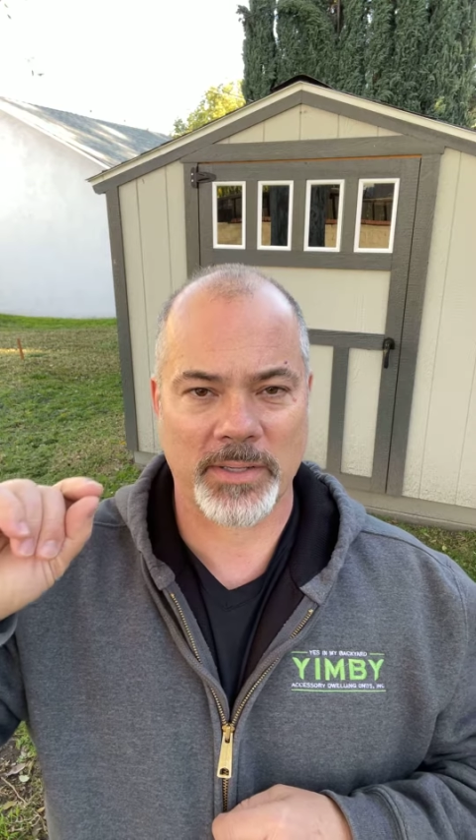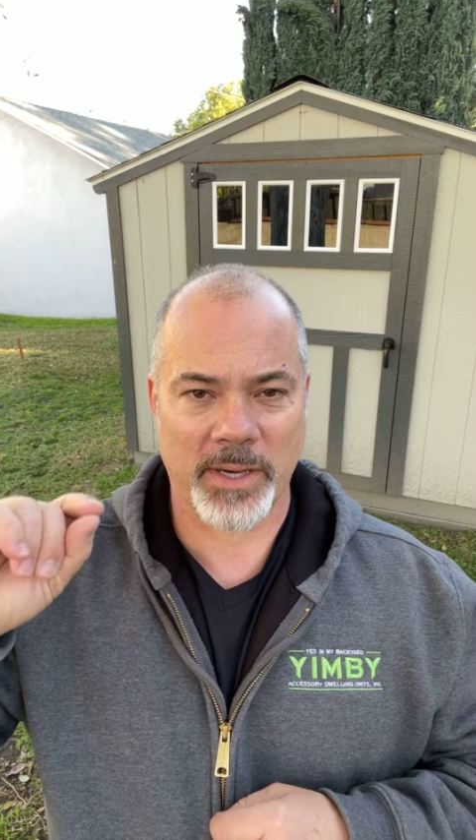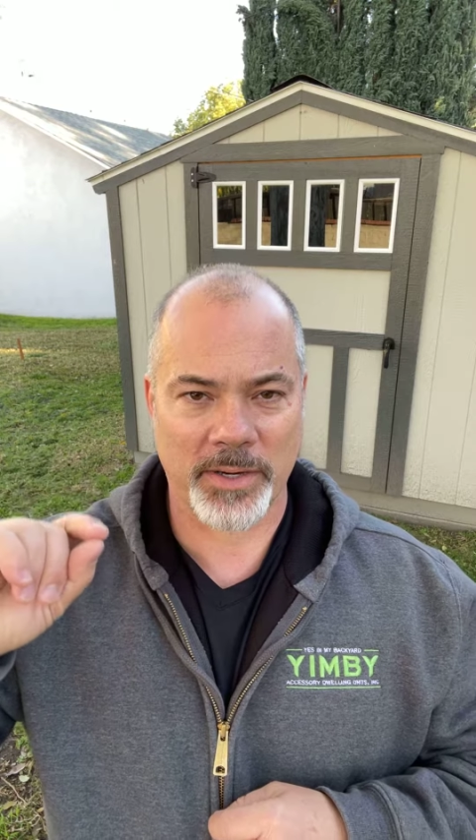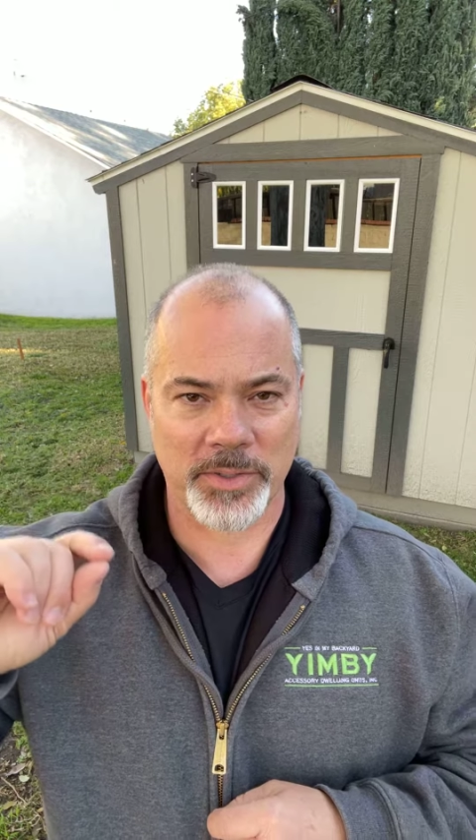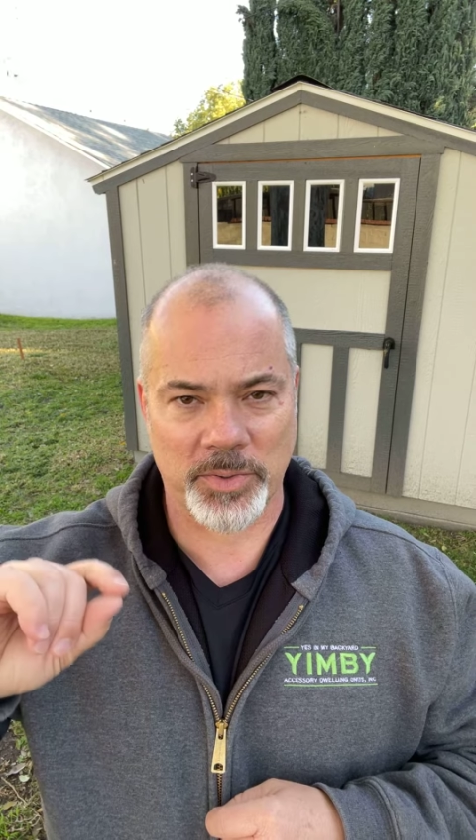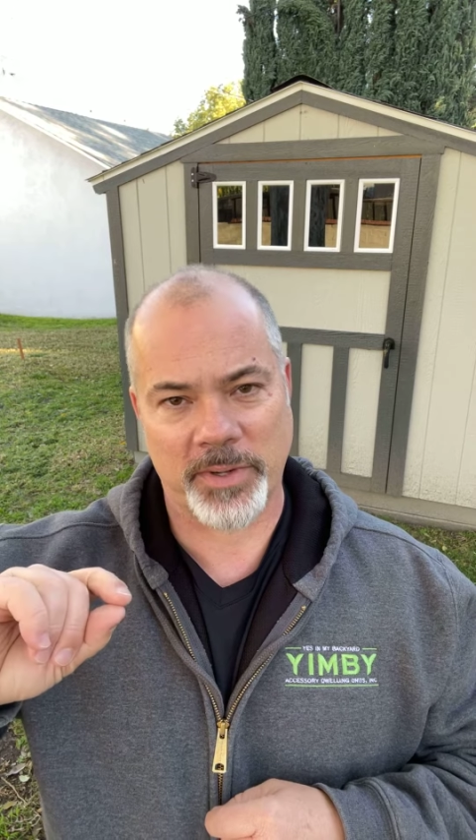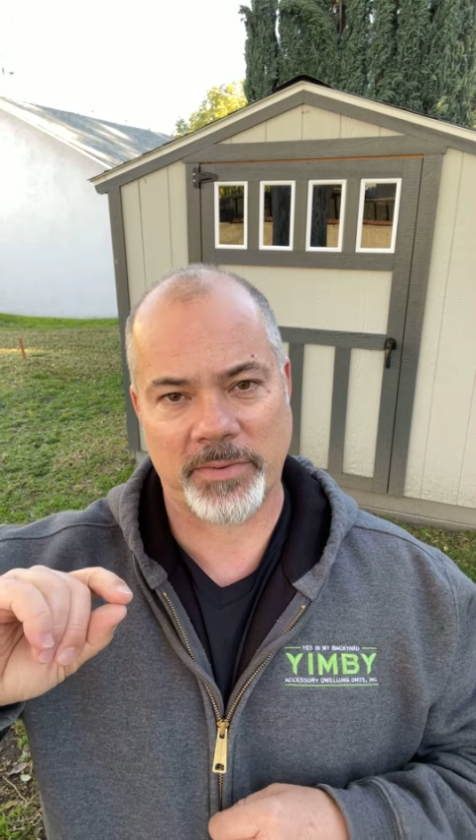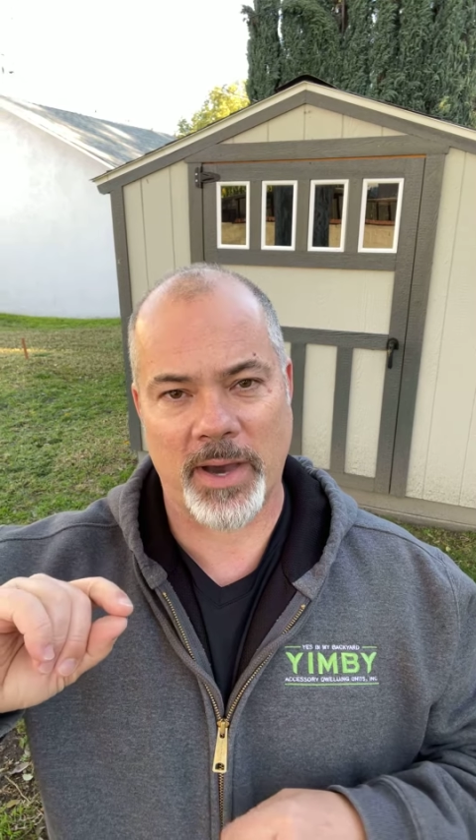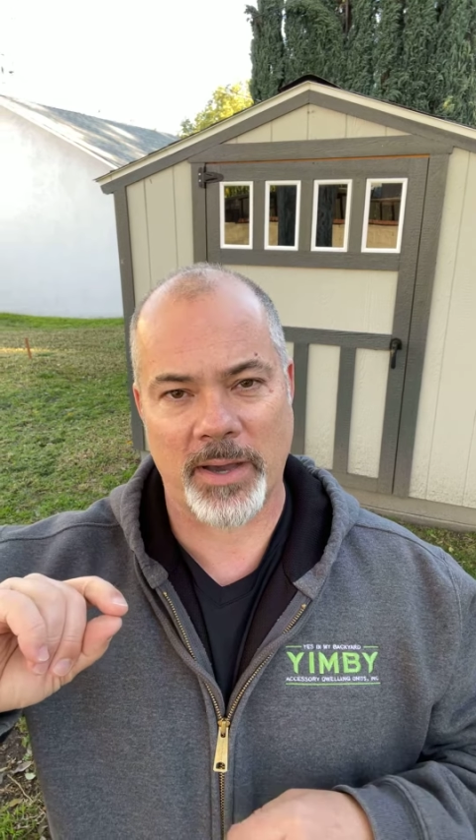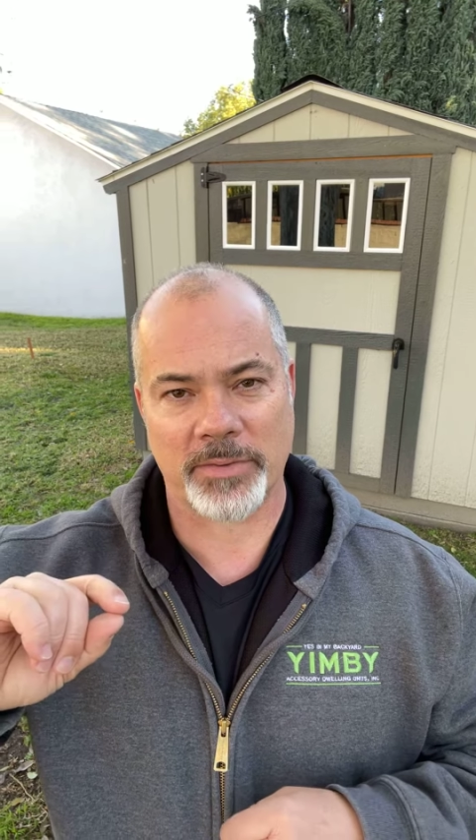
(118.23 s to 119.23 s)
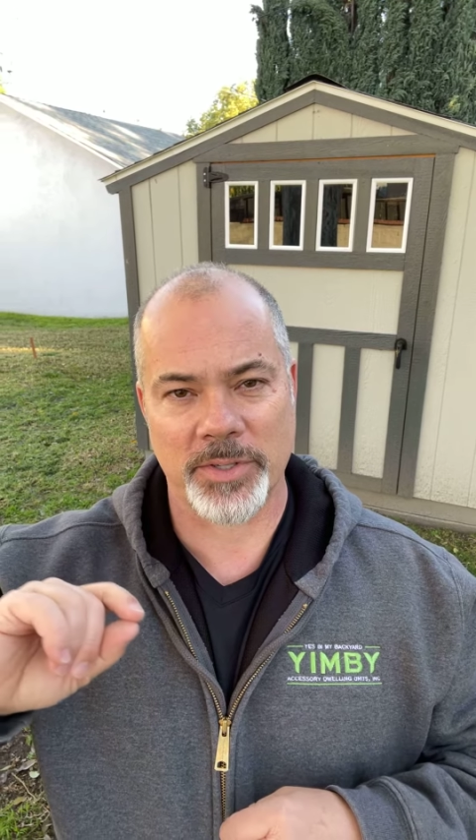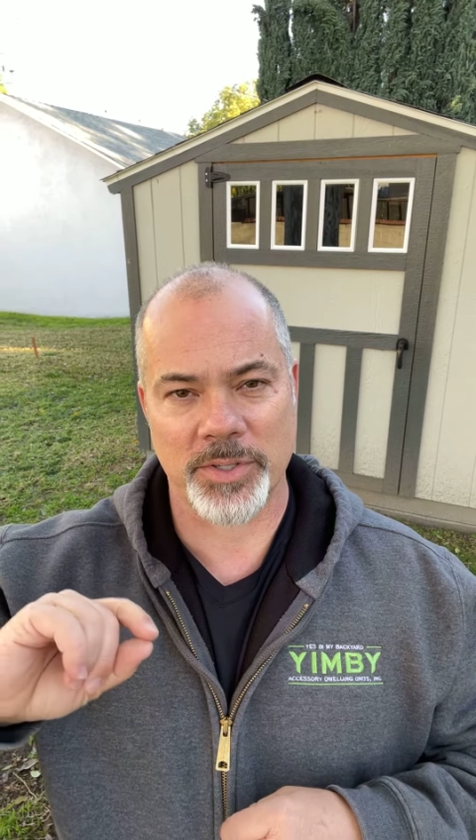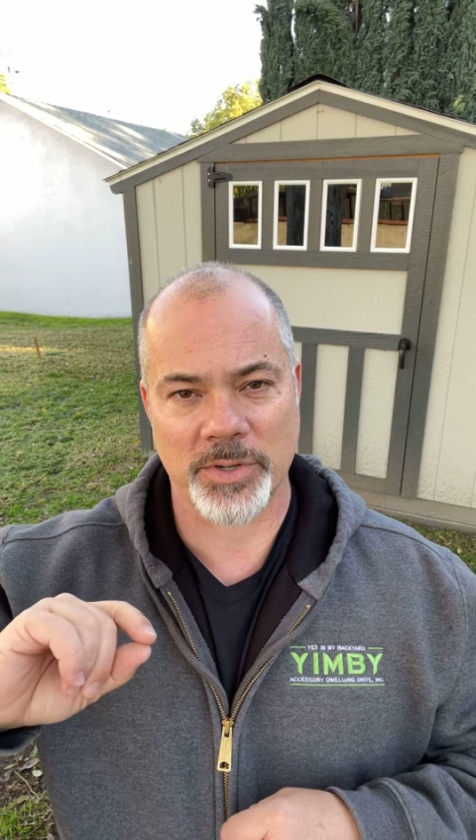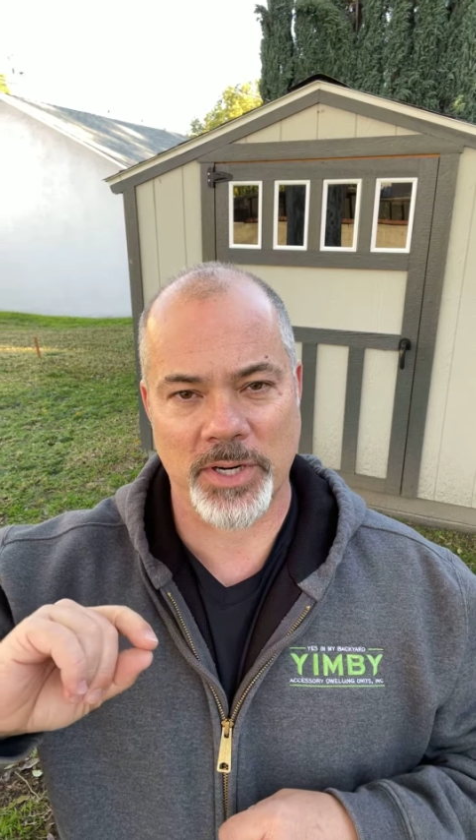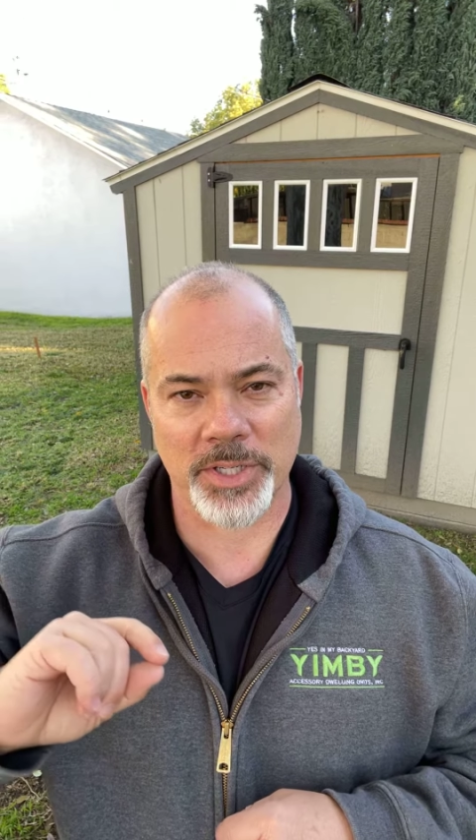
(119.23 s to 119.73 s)
Title 25
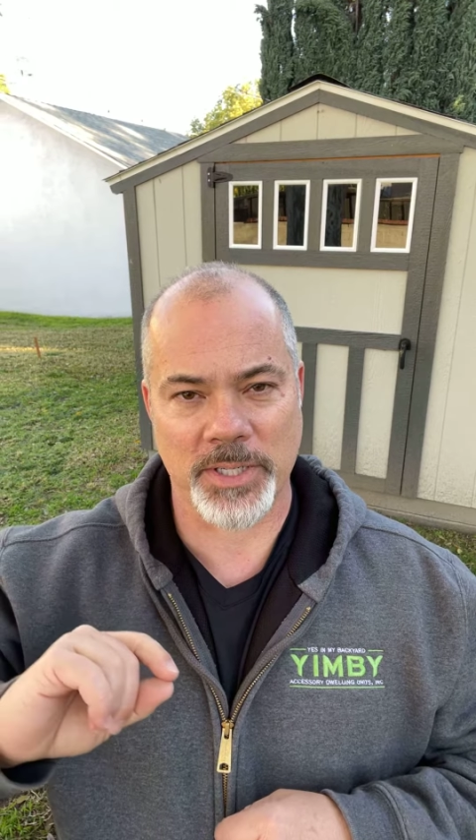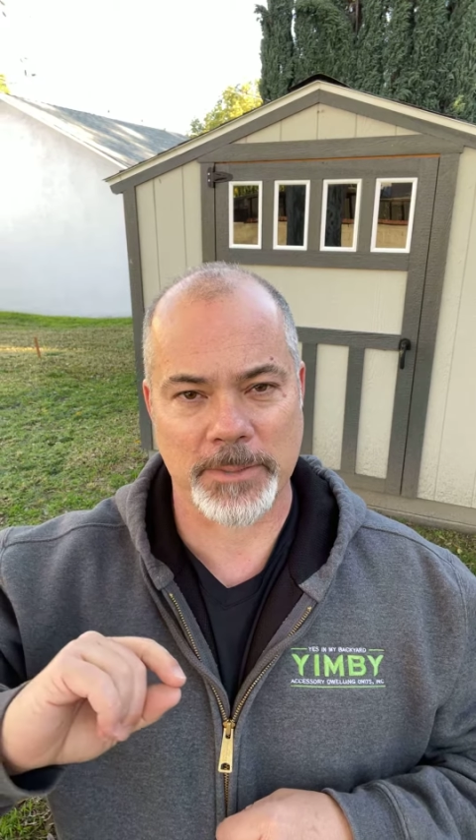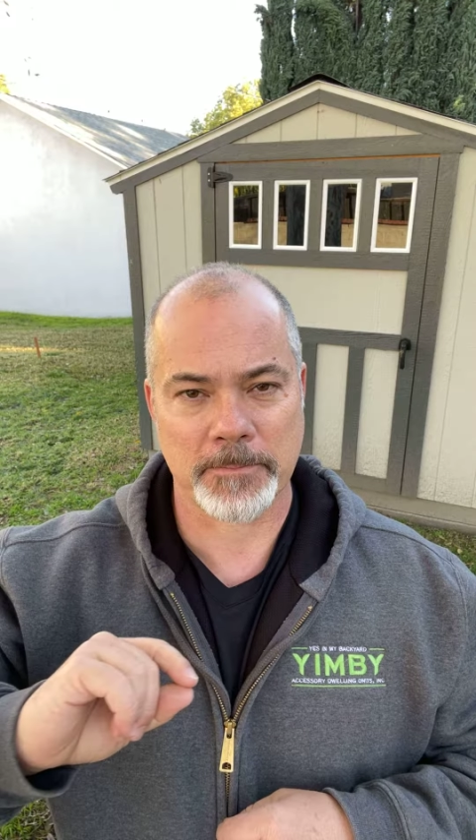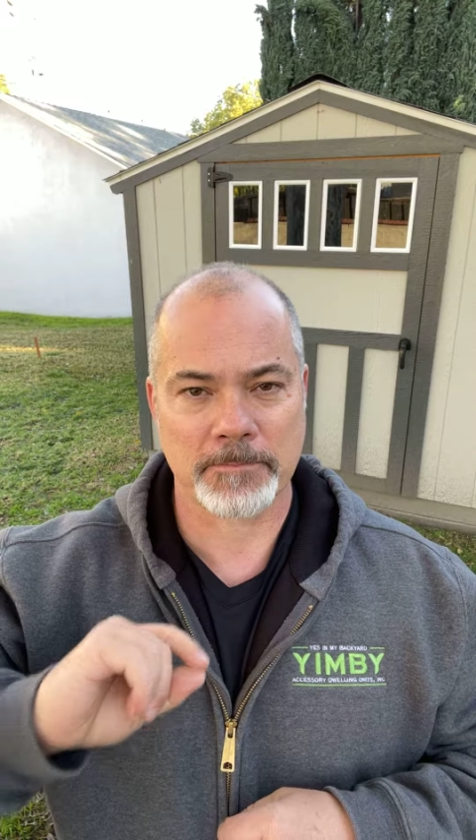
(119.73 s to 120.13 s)
construction.